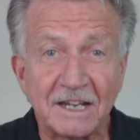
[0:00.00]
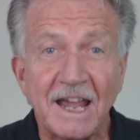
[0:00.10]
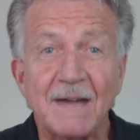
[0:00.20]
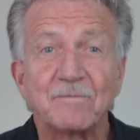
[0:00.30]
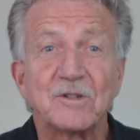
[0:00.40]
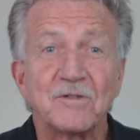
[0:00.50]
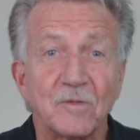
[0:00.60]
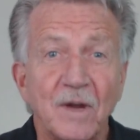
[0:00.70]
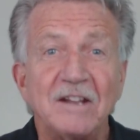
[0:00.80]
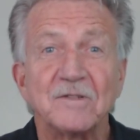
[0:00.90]
to capture
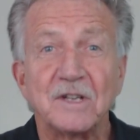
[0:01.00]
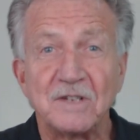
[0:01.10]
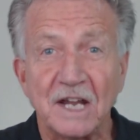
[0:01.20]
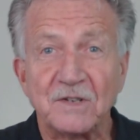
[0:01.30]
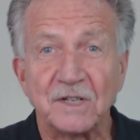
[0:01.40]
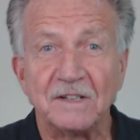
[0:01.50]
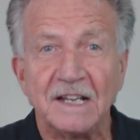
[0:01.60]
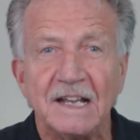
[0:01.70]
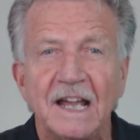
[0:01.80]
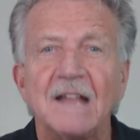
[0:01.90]
the reader's attention